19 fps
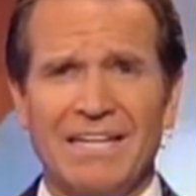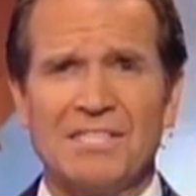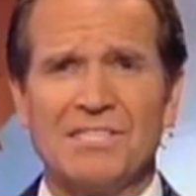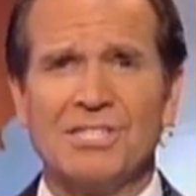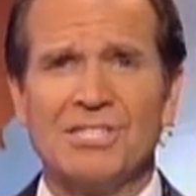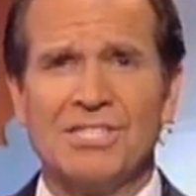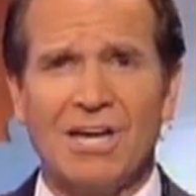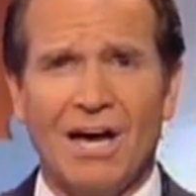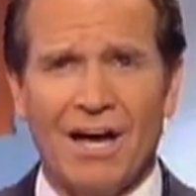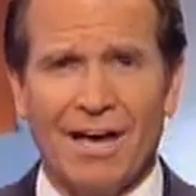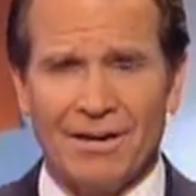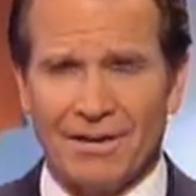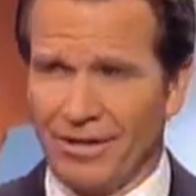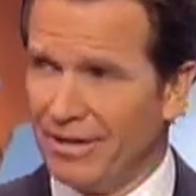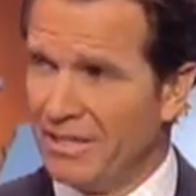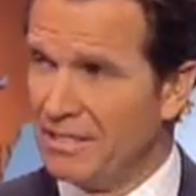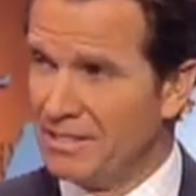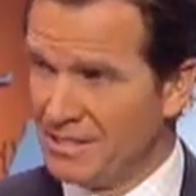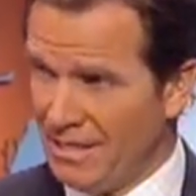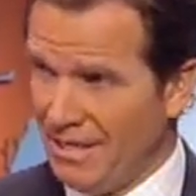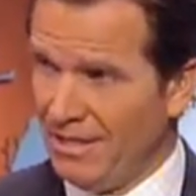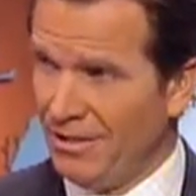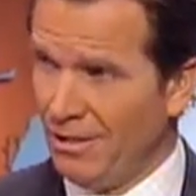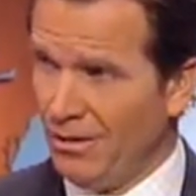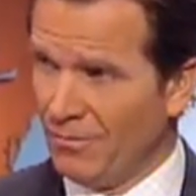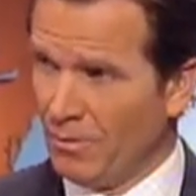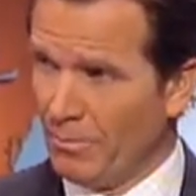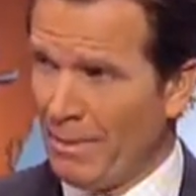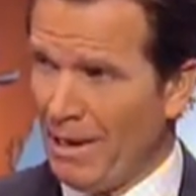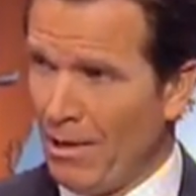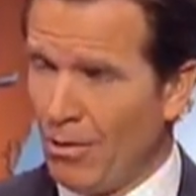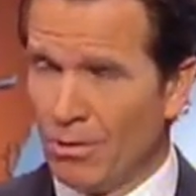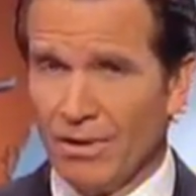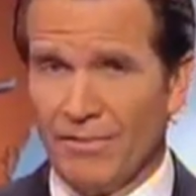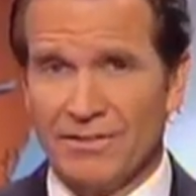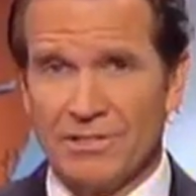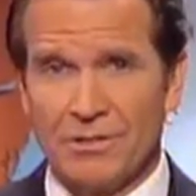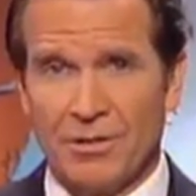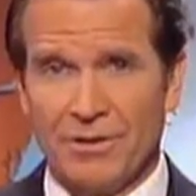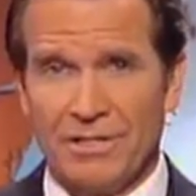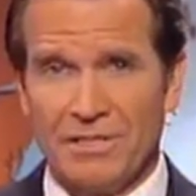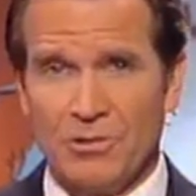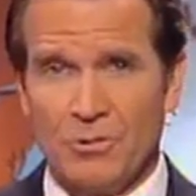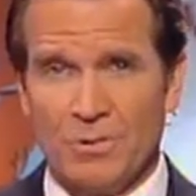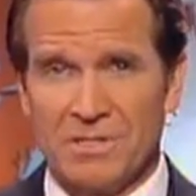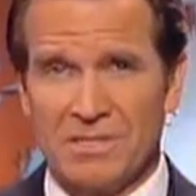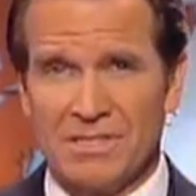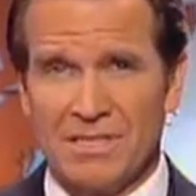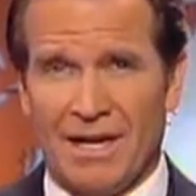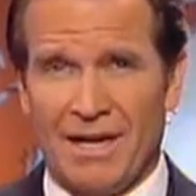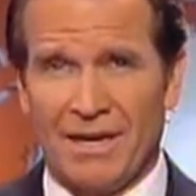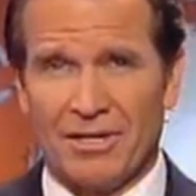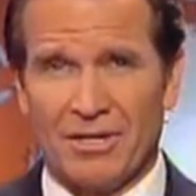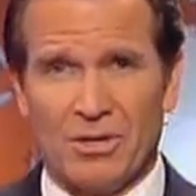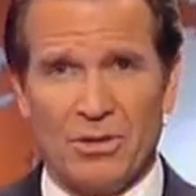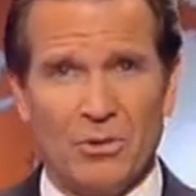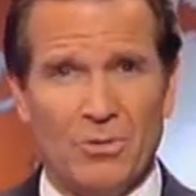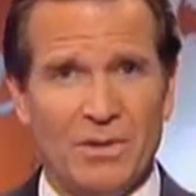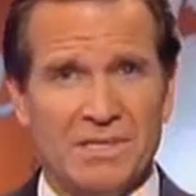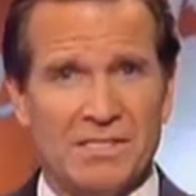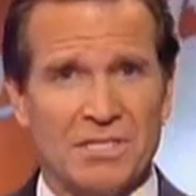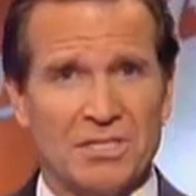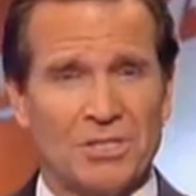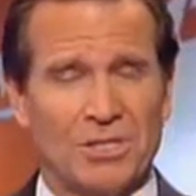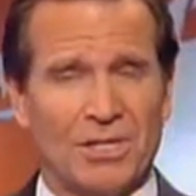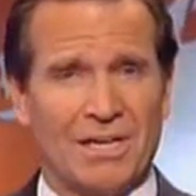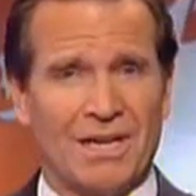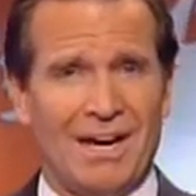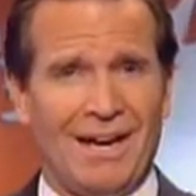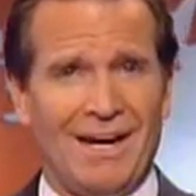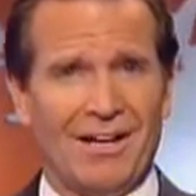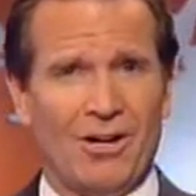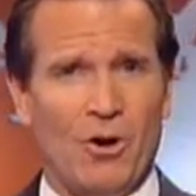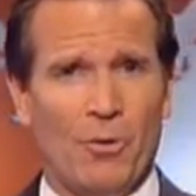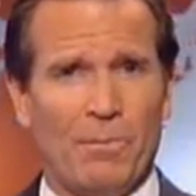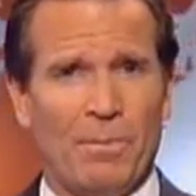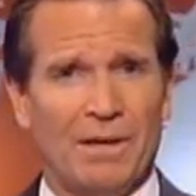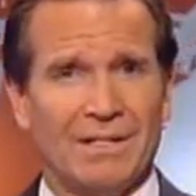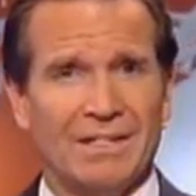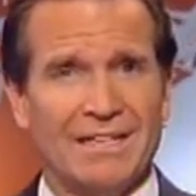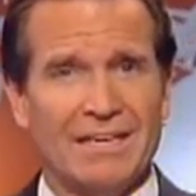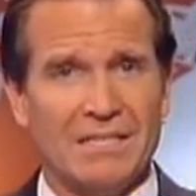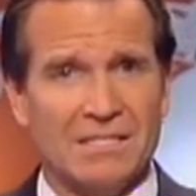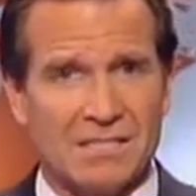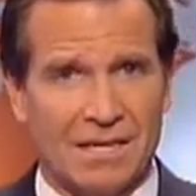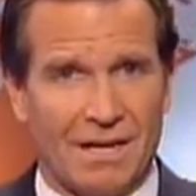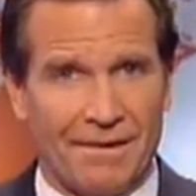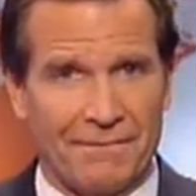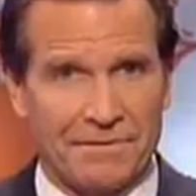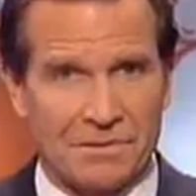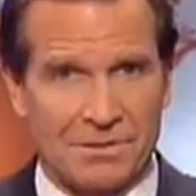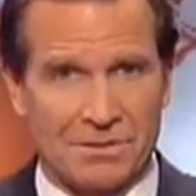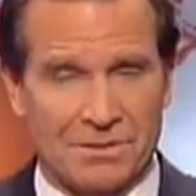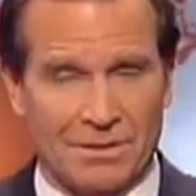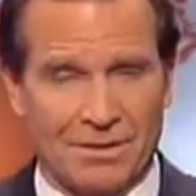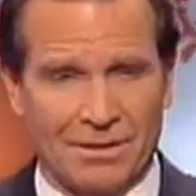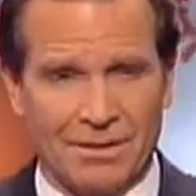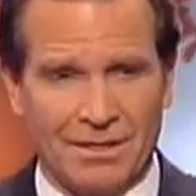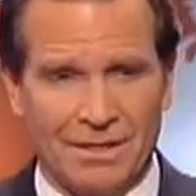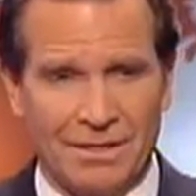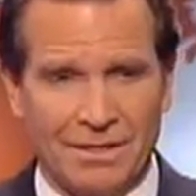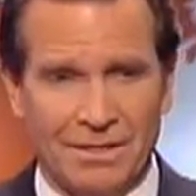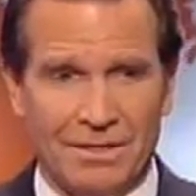his daughter, he signed over power of attorney to his daughter, who is a Chicago police officer.